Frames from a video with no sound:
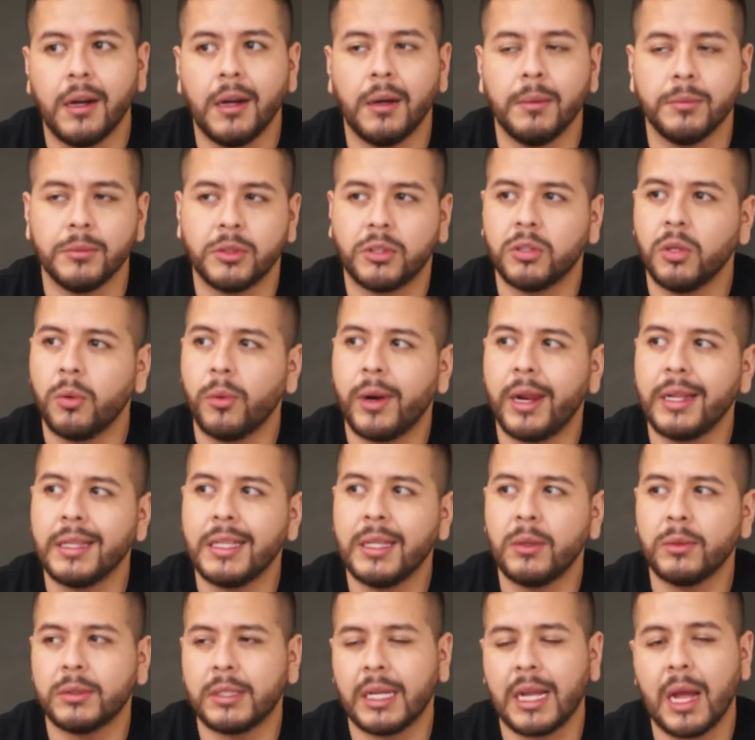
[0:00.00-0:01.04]
So what I did
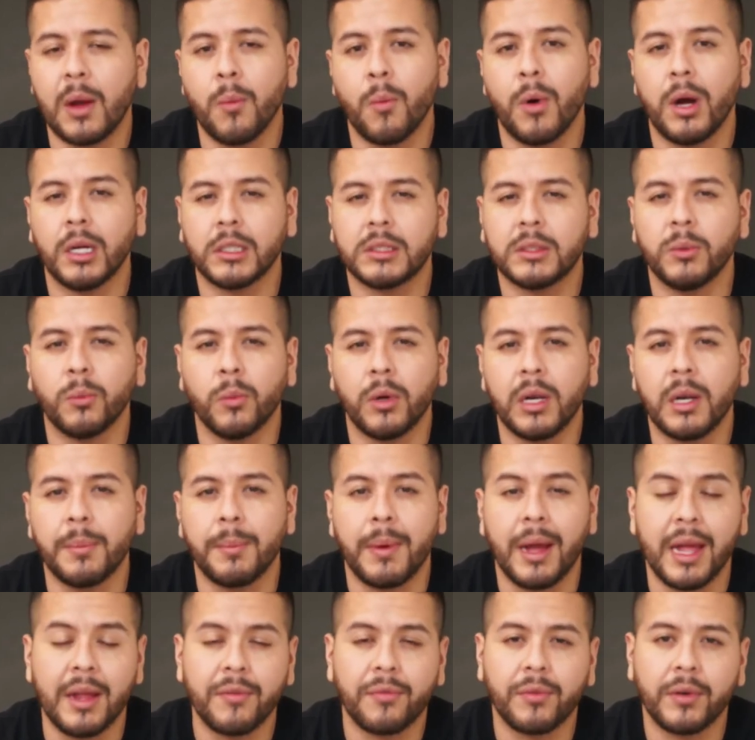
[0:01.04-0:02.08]
was like I walked to one of
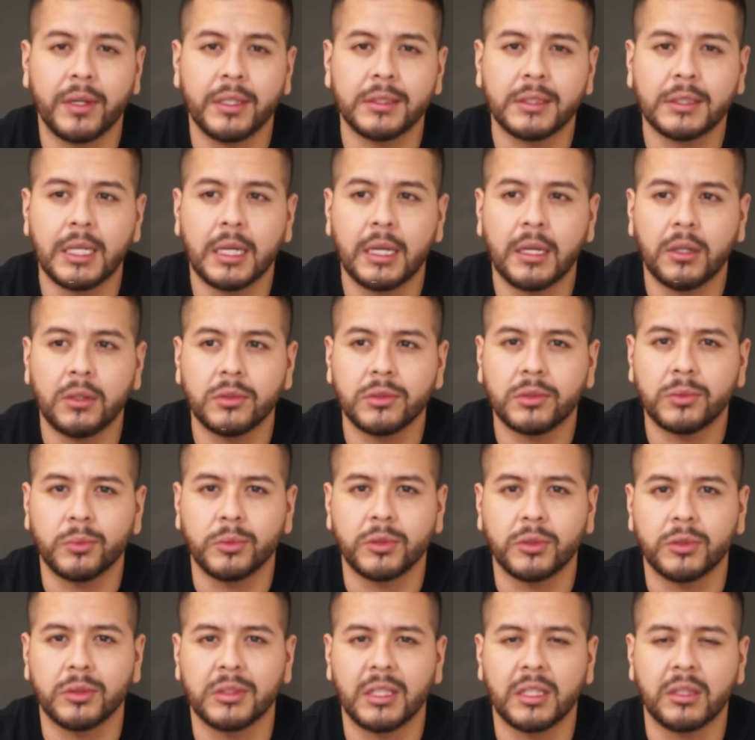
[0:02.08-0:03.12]
my friend's house, which
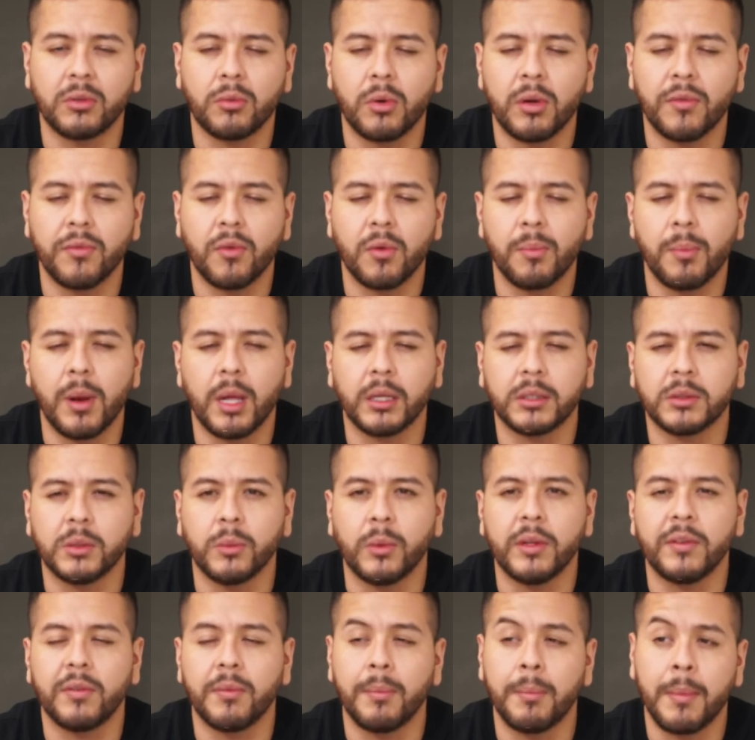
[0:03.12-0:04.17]
was like 3-4 blocks away
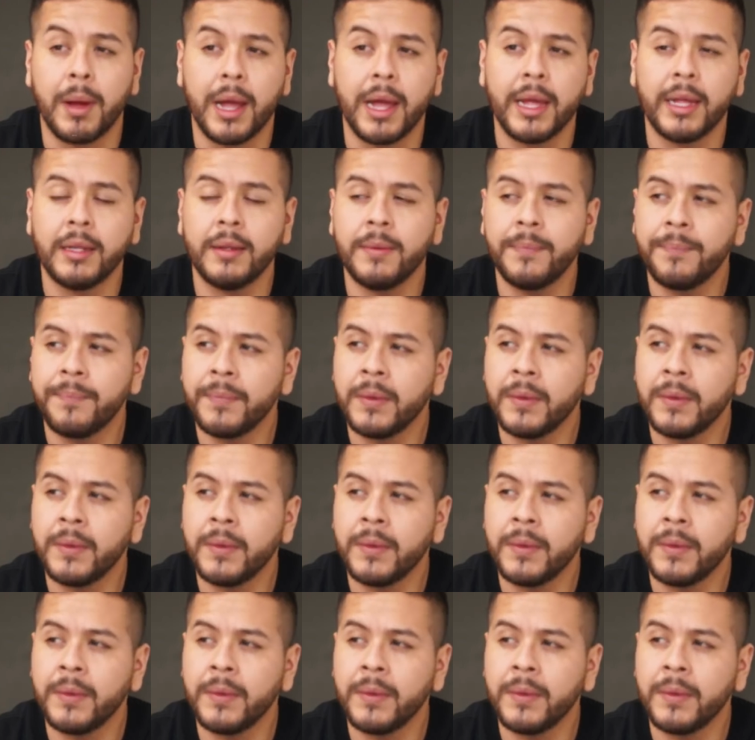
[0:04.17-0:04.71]
from mine.